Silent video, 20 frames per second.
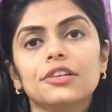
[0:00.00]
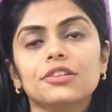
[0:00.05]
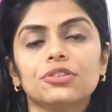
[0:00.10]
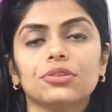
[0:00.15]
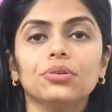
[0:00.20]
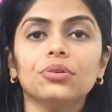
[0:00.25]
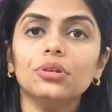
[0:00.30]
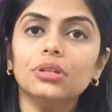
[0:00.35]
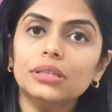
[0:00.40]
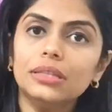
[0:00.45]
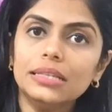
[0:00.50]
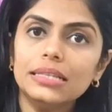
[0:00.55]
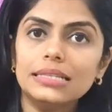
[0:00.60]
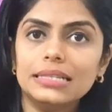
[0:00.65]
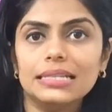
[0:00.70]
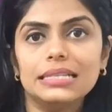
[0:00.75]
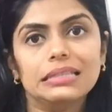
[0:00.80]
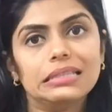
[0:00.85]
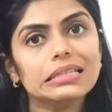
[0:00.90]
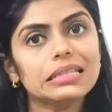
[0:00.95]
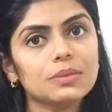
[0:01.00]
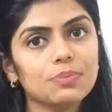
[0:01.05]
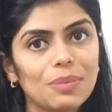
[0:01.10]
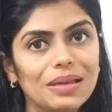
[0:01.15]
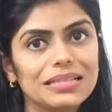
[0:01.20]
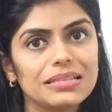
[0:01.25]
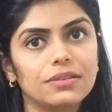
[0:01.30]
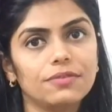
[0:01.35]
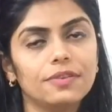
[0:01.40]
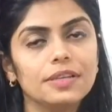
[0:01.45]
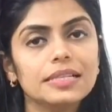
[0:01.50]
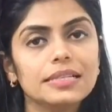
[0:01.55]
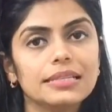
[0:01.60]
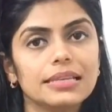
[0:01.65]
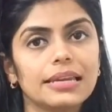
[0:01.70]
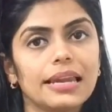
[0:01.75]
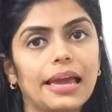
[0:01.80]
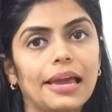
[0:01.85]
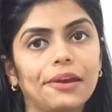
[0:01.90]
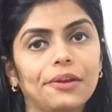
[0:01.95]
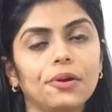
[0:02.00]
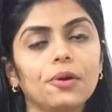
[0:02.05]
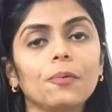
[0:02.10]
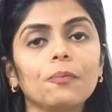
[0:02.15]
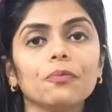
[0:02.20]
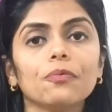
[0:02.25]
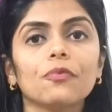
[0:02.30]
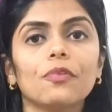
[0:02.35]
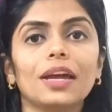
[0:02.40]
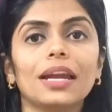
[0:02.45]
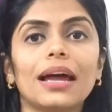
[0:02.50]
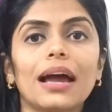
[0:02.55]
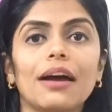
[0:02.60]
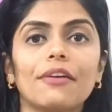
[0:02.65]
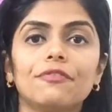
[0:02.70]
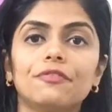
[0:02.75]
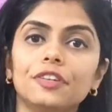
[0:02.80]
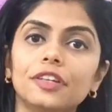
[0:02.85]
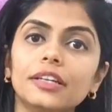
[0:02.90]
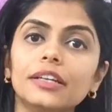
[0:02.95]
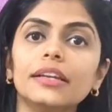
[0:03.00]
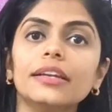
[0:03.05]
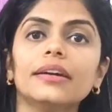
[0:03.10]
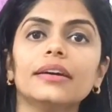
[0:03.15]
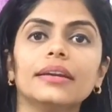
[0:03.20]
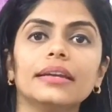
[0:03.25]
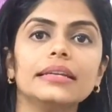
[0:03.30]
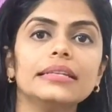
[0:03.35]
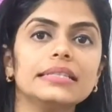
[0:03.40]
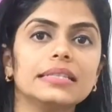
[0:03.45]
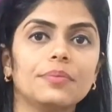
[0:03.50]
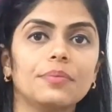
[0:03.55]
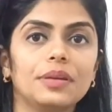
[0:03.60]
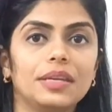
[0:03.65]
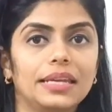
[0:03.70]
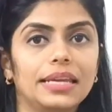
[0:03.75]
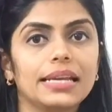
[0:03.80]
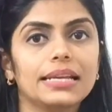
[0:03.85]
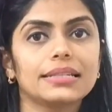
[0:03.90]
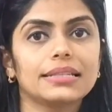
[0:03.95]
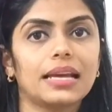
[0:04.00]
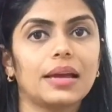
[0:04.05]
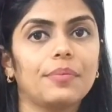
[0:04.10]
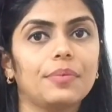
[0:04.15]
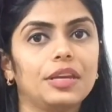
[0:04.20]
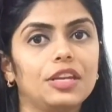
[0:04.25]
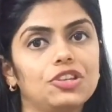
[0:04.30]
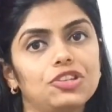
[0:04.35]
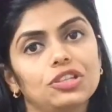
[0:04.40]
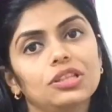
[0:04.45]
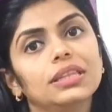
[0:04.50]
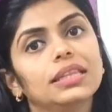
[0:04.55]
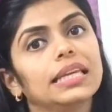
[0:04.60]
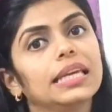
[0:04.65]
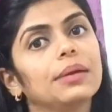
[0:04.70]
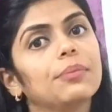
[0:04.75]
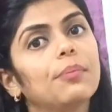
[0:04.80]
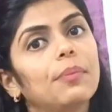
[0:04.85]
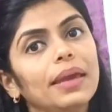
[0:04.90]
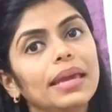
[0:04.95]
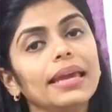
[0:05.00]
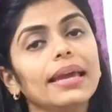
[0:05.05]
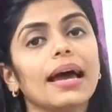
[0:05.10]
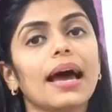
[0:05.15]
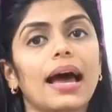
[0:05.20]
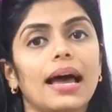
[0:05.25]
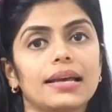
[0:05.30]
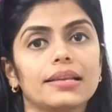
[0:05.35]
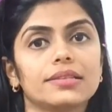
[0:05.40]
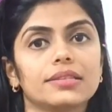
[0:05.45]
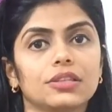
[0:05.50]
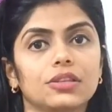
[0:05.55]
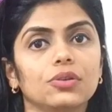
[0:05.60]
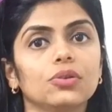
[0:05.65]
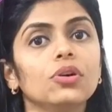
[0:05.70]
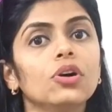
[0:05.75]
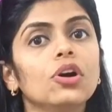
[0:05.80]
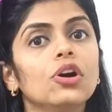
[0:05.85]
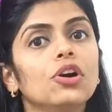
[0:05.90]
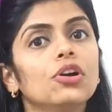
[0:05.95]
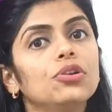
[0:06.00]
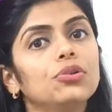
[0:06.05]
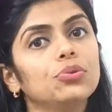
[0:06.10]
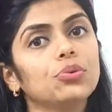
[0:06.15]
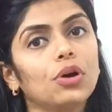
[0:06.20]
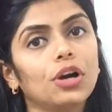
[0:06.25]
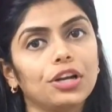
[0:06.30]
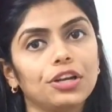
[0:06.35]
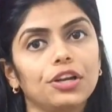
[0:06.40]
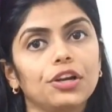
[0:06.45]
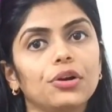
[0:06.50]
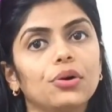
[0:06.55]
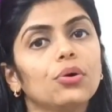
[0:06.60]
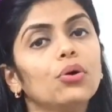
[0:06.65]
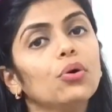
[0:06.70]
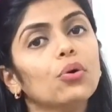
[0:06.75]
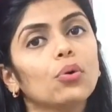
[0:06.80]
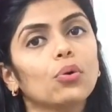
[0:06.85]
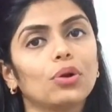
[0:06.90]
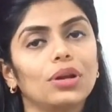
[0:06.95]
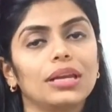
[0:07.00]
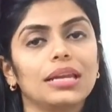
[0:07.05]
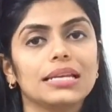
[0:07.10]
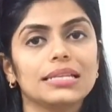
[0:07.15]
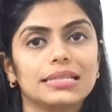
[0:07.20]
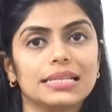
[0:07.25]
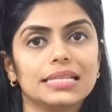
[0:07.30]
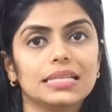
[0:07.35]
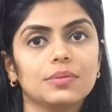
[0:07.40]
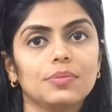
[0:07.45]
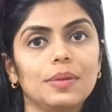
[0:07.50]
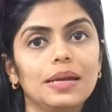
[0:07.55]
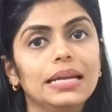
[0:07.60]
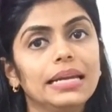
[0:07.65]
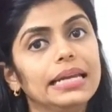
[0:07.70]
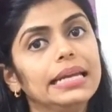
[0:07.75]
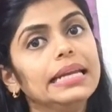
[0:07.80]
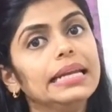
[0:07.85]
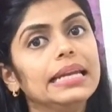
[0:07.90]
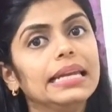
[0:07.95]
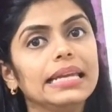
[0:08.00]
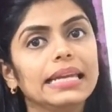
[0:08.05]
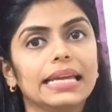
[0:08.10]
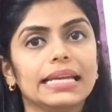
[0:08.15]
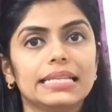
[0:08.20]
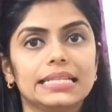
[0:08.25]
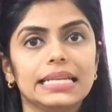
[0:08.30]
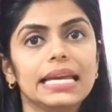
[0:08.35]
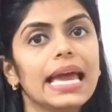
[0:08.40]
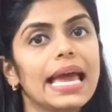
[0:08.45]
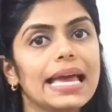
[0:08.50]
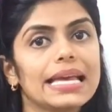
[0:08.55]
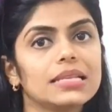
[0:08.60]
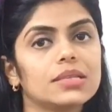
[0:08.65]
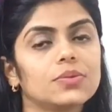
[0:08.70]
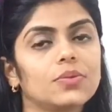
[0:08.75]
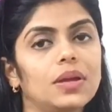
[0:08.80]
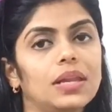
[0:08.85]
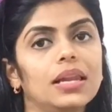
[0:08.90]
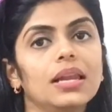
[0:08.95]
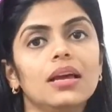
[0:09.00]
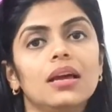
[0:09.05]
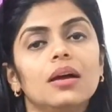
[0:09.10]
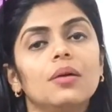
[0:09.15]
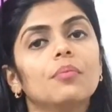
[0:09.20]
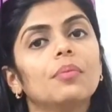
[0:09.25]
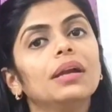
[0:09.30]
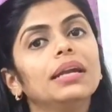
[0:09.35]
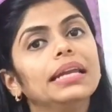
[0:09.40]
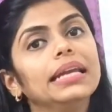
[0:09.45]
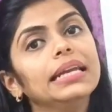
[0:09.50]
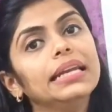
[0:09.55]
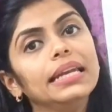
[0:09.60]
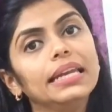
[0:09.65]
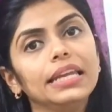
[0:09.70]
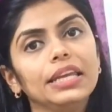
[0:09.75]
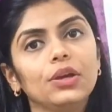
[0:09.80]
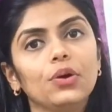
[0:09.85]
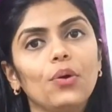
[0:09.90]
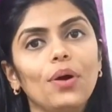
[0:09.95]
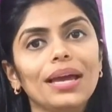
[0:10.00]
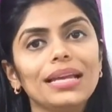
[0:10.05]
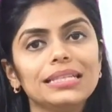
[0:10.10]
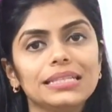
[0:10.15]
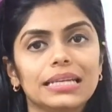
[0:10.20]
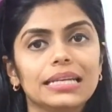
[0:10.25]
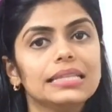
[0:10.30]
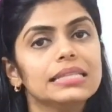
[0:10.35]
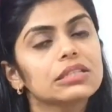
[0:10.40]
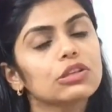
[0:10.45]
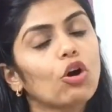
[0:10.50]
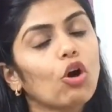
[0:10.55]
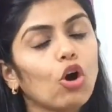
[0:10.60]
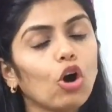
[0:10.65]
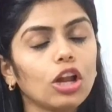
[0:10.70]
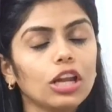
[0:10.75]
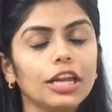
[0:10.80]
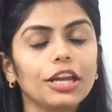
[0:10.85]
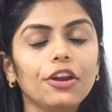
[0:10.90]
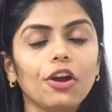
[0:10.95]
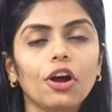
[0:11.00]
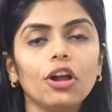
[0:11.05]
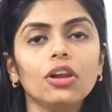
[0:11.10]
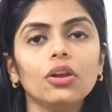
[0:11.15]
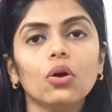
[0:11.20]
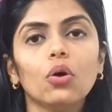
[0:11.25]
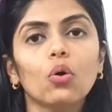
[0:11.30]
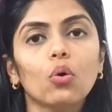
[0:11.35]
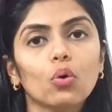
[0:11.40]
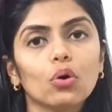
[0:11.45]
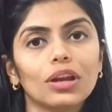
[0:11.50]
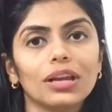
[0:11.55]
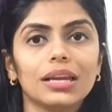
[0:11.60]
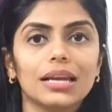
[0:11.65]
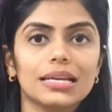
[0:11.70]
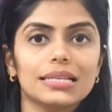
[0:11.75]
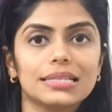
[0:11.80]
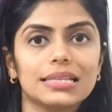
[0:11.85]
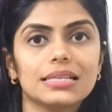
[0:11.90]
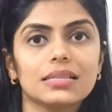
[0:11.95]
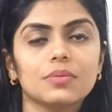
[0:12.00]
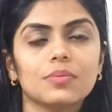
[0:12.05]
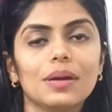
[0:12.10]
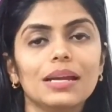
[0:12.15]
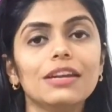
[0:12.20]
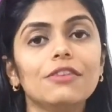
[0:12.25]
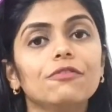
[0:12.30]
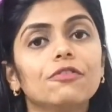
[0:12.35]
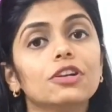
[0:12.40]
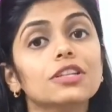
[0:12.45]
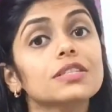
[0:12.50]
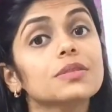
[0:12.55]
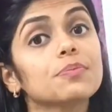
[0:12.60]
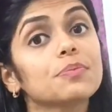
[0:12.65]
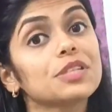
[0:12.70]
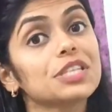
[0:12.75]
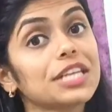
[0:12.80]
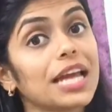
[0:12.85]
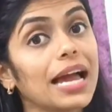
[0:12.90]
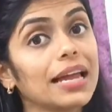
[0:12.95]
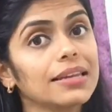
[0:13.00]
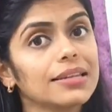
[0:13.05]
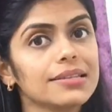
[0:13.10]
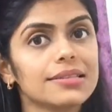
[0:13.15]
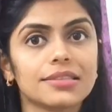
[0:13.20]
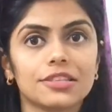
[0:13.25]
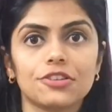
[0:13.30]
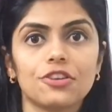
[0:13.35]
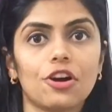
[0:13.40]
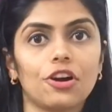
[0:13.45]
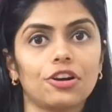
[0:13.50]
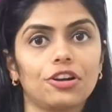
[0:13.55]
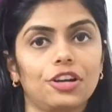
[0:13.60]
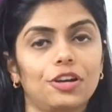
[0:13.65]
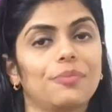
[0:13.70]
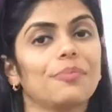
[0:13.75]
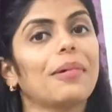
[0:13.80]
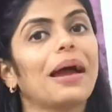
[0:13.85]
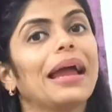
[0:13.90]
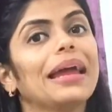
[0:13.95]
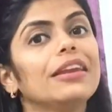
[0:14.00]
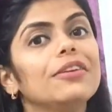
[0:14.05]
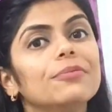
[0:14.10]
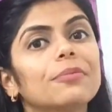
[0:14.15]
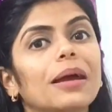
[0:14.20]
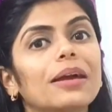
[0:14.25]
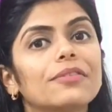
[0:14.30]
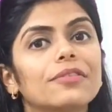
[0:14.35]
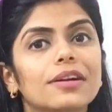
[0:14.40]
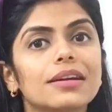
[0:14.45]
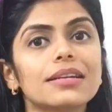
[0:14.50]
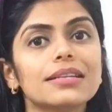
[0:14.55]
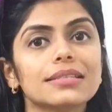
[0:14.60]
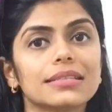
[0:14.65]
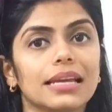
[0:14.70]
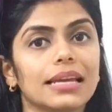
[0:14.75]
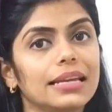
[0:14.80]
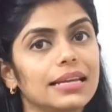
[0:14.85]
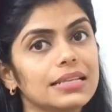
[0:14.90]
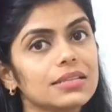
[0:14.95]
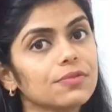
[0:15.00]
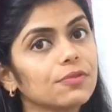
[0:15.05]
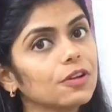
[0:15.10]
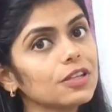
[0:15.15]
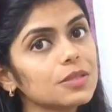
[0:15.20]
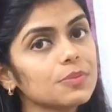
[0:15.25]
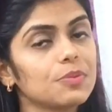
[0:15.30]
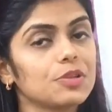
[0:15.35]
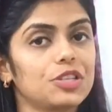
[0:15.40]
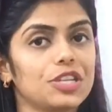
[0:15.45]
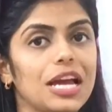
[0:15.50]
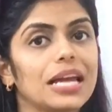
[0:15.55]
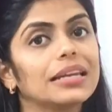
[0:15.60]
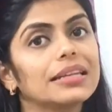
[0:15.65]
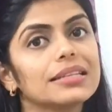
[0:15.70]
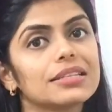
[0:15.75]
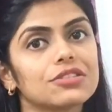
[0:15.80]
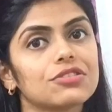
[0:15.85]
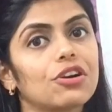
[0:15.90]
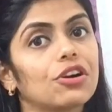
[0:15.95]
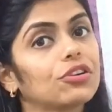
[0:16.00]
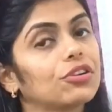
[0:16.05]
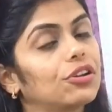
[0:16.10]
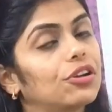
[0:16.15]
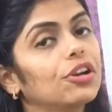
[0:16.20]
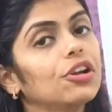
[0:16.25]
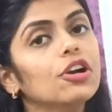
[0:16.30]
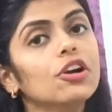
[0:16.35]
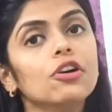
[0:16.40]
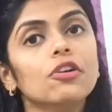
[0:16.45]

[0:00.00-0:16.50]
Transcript: So this is the specific scenario where after clearing CBT examination, they may ask you to undergo oral assessment in DHA as well. But in DOH, it's all in all oral assessment for specialist doctor. Mind my words, it is for specialist doctor.